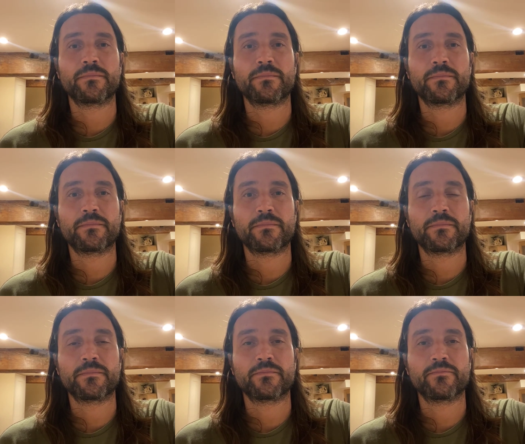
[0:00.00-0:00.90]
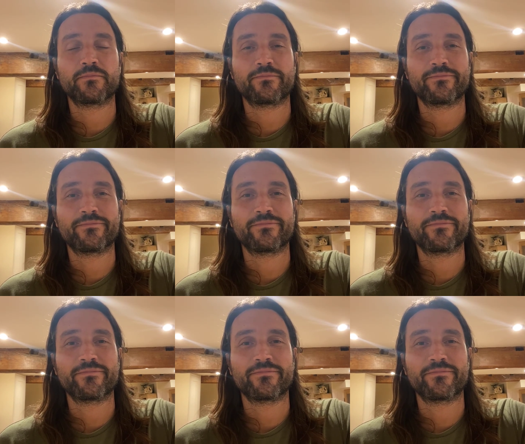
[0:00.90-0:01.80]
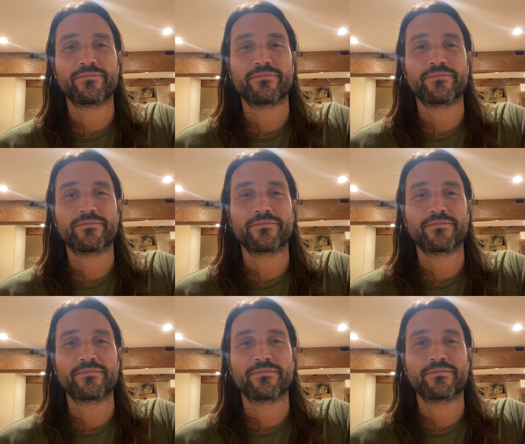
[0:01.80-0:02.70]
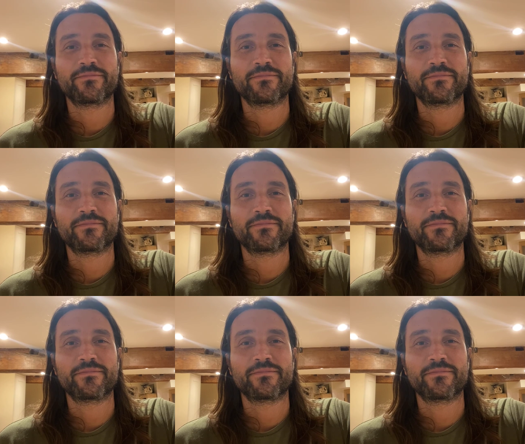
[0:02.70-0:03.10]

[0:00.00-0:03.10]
[no speech]